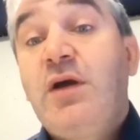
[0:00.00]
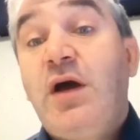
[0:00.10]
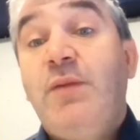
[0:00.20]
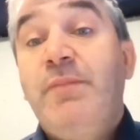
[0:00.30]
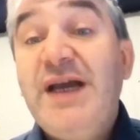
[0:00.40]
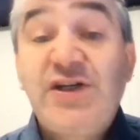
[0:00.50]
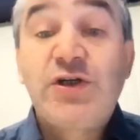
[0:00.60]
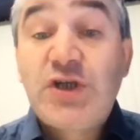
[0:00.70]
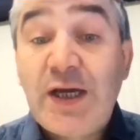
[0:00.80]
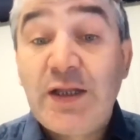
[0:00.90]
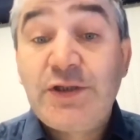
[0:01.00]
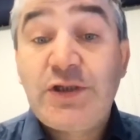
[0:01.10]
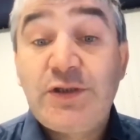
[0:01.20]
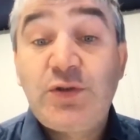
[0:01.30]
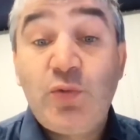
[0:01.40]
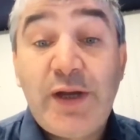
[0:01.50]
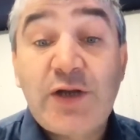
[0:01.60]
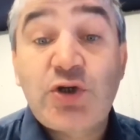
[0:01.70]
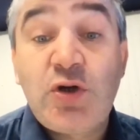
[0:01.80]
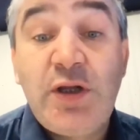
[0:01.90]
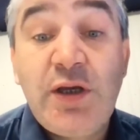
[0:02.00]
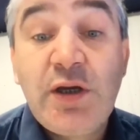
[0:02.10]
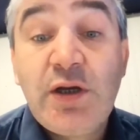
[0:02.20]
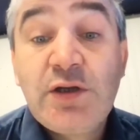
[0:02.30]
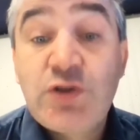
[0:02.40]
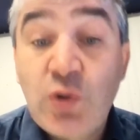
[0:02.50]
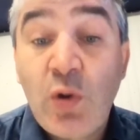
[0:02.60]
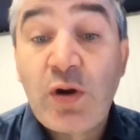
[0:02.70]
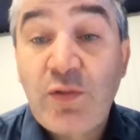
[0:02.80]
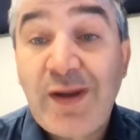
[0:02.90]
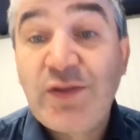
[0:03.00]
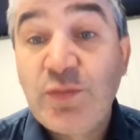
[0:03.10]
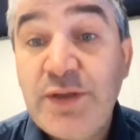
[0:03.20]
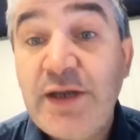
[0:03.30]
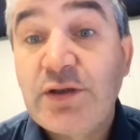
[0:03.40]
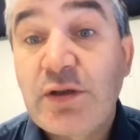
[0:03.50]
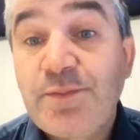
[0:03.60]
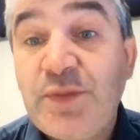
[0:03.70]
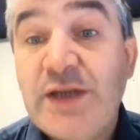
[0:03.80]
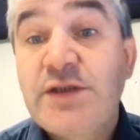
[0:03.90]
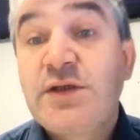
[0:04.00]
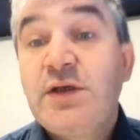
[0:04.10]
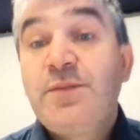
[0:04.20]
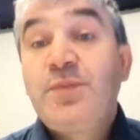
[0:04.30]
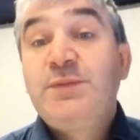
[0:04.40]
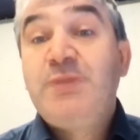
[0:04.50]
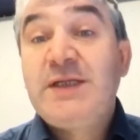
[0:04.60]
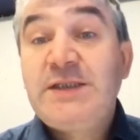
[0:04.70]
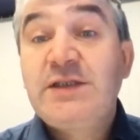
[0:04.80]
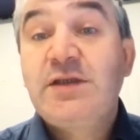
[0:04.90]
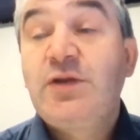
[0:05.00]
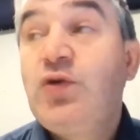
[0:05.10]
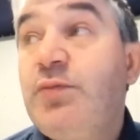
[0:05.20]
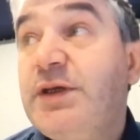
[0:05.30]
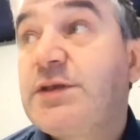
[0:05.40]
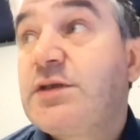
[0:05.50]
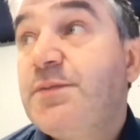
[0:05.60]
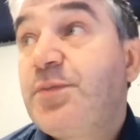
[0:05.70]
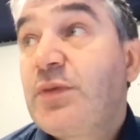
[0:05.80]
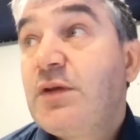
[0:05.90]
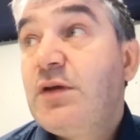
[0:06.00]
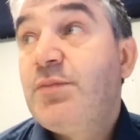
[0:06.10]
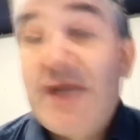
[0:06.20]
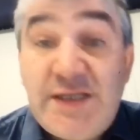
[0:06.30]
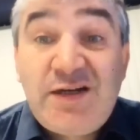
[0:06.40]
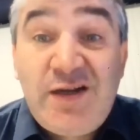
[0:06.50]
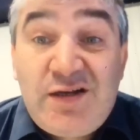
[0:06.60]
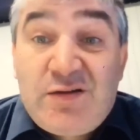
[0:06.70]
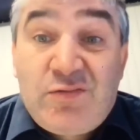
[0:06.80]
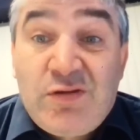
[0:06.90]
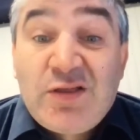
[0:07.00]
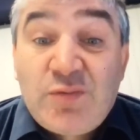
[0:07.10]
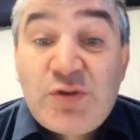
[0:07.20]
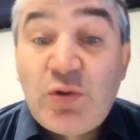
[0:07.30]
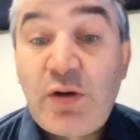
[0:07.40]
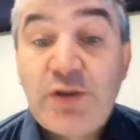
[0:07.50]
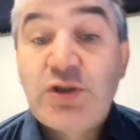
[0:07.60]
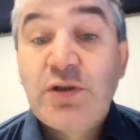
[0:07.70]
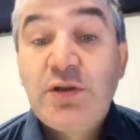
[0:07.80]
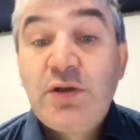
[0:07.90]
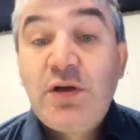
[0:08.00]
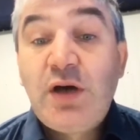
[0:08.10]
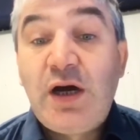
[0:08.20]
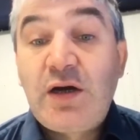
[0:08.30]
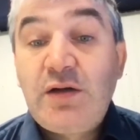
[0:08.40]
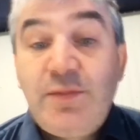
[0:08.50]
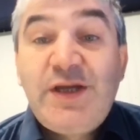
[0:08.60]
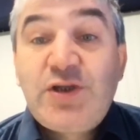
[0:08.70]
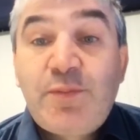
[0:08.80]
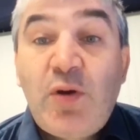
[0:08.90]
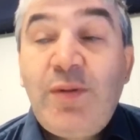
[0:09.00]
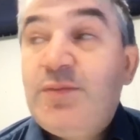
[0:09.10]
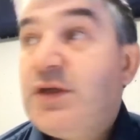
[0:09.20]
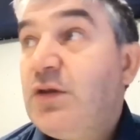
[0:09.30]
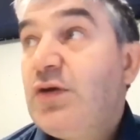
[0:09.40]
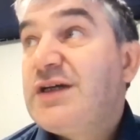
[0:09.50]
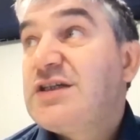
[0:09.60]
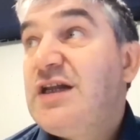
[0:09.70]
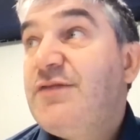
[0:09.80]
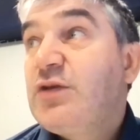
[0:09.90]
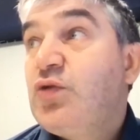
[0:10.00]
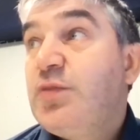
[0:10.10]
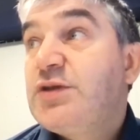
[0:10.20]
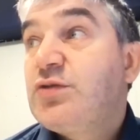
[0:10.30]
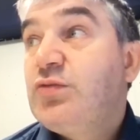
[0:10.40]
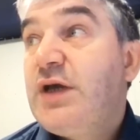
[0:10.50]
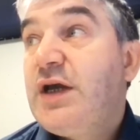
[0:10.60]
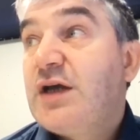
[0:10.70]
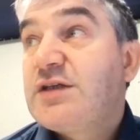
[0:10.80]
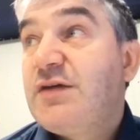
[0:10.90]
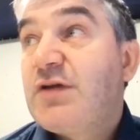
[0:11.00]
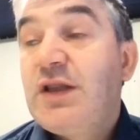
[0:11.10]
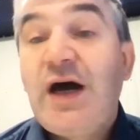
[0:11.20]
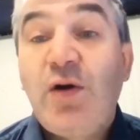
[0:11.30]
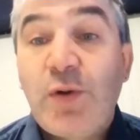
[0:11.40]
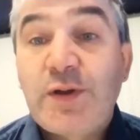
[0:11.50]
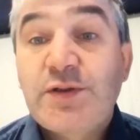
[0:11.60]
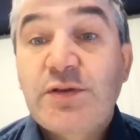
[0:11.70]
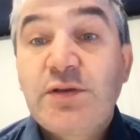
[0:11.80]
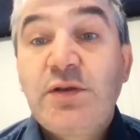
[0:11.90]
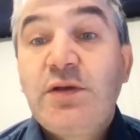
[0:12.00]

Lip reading: a major challenge is to actually store quantum data. That's persistent qubits, basically quantum storage, are a major problem. The longest living qubits today are several hours,